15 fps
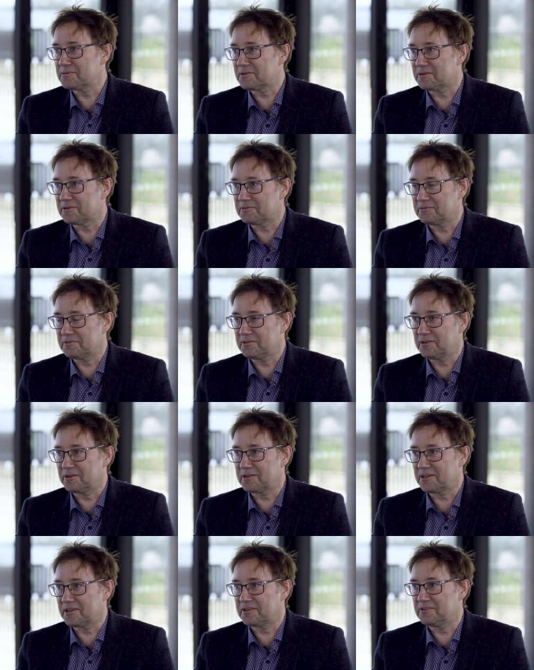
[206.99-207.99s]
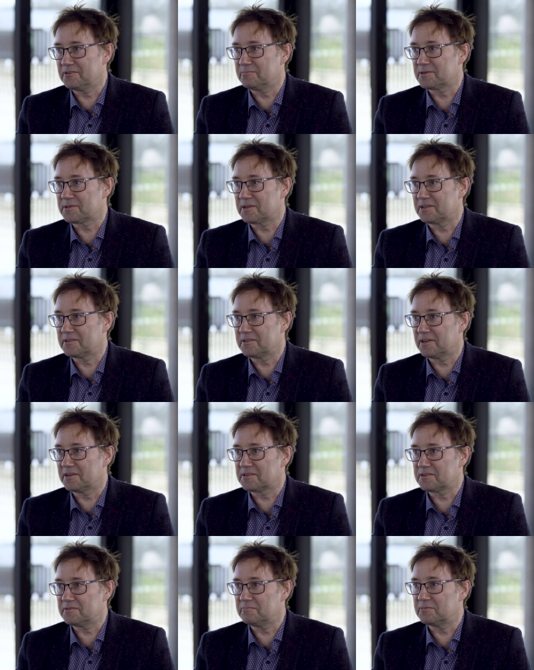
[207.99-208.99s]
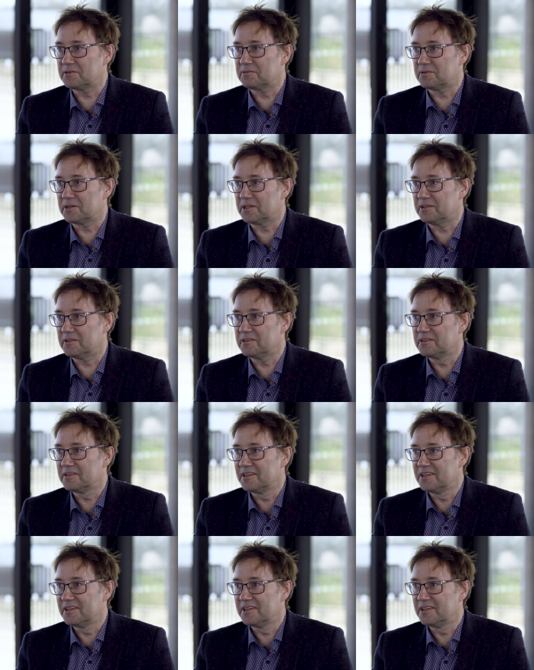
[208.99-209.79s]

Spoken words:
So the United Kingdom has had tension between